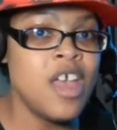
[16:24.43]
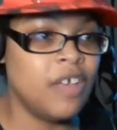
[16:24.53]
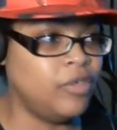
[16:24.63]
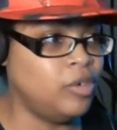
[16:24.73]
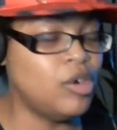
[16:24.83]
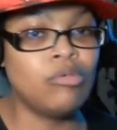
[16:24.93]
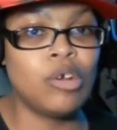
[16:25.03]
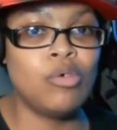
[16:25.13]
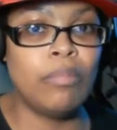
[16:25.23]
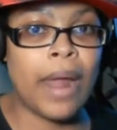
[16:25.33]
If you don't
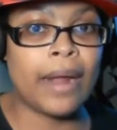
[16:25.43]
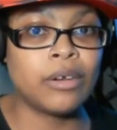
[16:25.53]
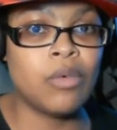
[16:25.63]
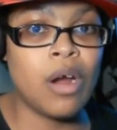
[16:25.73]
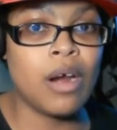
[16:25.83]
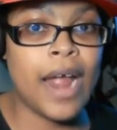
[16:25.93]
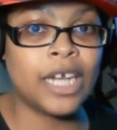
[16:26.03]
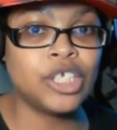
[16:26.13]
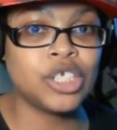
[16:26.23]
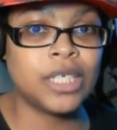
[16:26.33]
know who Black Noir
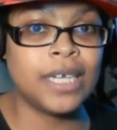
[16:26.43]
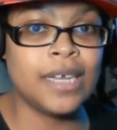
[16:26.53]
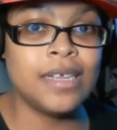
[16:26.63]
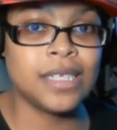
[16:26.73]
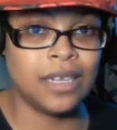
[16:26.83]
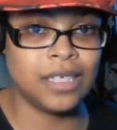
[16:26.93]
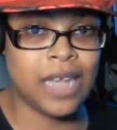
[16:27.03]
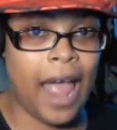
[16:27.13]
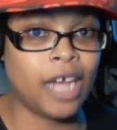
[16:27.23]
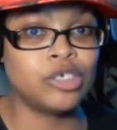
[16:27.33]
actually is and his
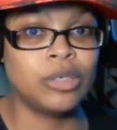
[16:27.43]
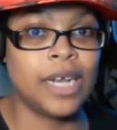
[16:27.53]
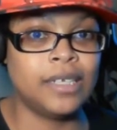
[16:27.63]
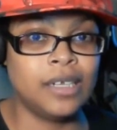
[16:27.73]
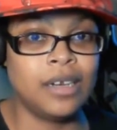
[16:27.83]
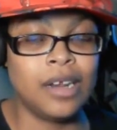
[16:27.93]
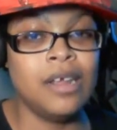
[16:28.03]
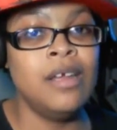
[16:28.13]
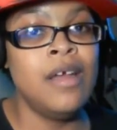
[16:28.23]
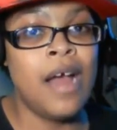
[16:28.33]
actual identity,
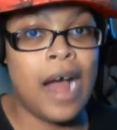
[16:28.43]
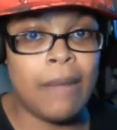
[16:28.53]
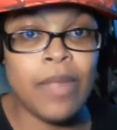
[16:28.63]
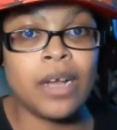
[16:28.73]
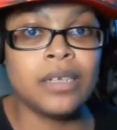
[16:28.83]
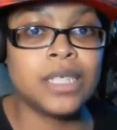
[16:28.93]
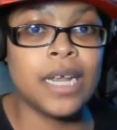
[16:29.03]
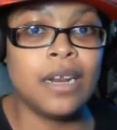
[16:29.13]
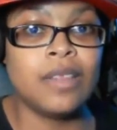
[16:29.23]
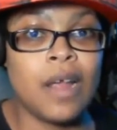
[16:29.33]
I'm not going to say
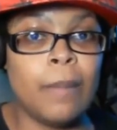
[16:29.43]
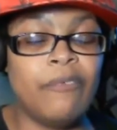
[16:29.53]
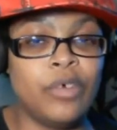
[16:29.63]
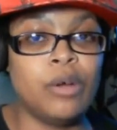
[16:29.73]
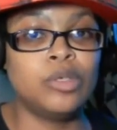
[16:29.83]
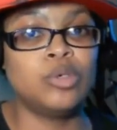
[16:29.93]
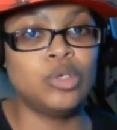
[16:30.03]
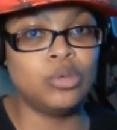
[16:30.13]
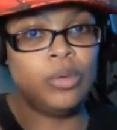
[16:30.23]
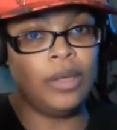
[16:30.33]
anything, but for those who
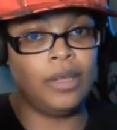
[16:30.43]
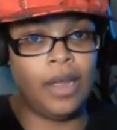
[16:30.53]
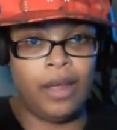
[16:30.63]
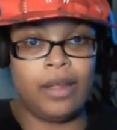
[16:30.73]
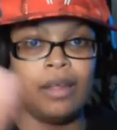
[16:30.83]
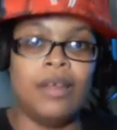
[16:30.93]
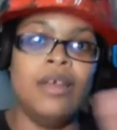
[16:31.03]
do, yay.